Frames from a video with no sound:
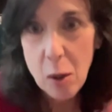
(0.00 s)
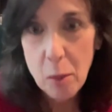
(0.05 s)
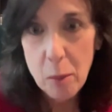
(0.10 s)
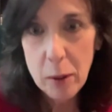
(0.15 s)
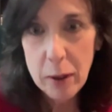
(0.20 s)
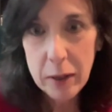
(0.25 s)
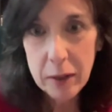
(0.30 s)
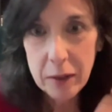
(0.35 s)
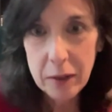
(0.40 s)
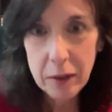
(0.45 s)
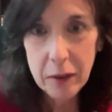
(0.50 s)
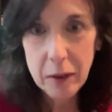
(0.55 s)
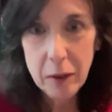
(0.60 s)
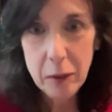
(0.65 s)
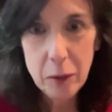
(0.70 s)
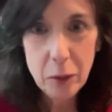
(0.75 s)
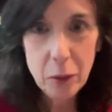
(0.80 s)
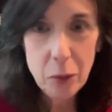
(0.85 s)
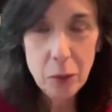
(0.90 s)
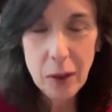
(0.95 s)
But,
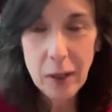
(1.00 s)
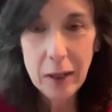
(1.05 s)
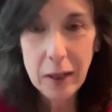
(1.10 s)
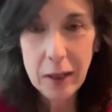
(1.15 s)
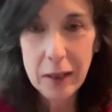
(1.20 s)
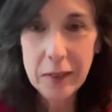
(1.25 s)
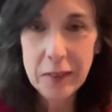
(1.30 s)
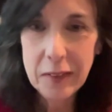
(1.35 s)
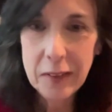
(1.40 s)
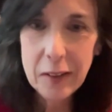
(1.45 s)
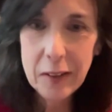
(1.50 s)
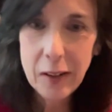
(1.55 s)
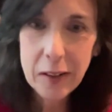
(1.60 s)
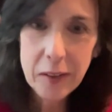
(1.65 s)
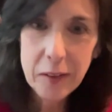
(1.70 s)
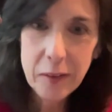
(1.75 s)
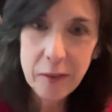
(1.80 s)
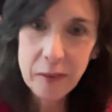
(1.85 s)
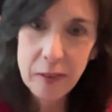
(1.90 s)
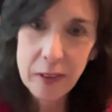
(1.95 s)
it's the
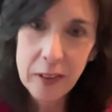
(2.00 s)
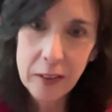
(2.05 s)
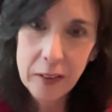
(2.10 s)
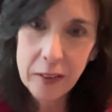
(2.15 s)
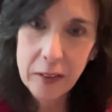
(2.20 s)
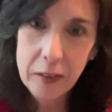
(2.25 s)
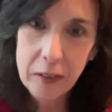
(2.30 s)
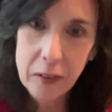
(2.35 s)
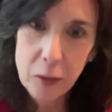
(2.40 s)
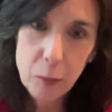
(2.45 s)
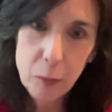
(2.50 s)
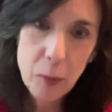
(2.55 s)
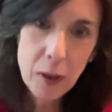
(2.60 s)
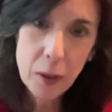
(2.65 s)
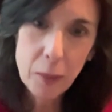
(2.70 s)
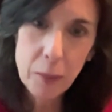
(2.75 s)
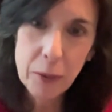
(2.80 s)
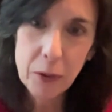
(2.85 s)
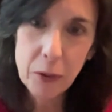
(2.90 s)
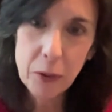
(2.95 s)
kind of thing that is
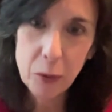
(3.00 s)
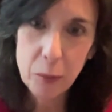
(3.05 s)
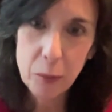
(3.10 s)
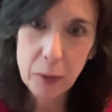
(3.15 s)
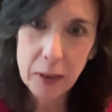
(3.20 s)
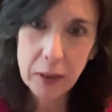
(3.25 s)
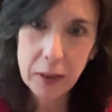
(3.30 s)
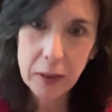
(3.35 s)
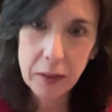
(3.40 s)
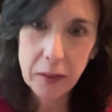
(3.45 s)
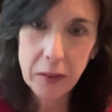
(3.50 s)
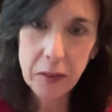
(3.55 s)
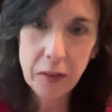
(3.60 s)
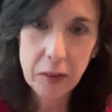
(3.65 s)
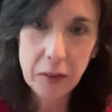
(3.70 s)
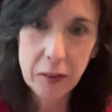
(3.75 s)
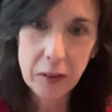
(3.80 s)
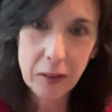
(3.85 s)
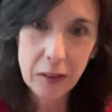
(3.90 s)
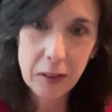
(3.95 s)
popular because
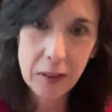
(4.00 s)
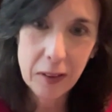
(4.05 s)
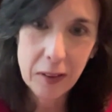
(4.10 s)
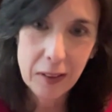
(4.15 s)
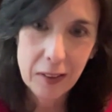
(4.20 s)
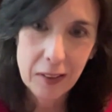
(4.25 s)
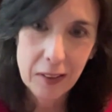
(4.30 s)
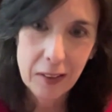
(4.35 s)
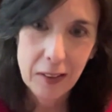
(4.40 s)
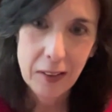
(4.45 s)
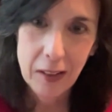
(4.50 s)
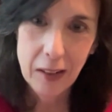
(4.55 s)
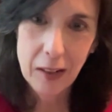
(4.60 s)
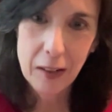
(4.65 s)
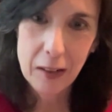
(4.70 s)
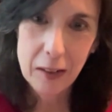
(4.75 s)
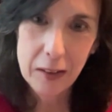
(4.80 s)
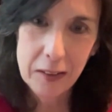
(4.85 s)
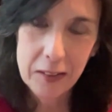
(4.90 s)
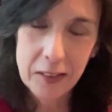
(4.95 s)

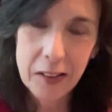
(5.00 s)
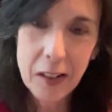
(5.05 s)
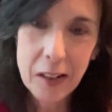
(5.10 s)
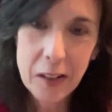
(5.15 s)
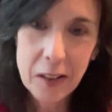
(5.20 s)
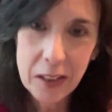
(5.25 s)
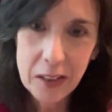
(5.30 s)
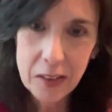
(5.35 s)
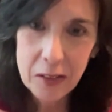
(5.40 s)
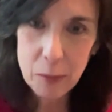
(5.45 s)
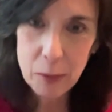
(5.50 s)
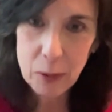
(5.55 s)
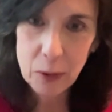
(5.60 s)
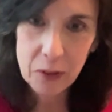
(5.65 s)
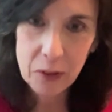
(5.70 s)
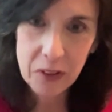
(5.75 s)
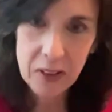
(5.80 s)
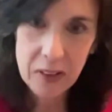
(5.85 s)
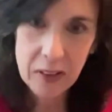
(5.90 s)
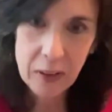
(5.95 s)
it's the kind of
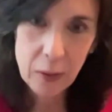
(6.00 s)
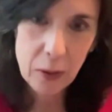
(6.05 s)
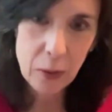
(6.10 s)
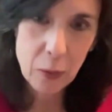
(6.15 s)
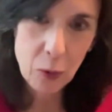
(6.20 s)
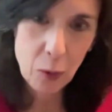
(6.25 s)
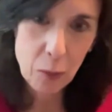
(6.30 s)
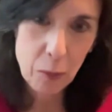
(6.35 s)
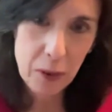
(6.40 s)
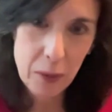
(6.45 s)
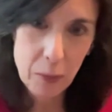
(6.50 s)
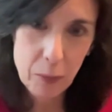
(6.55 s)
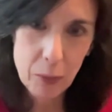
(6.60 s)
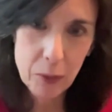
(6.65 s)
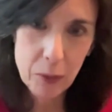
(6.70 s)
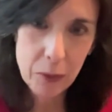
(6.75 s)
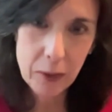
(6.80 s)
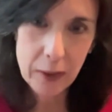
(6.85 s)
conspiracy theory where people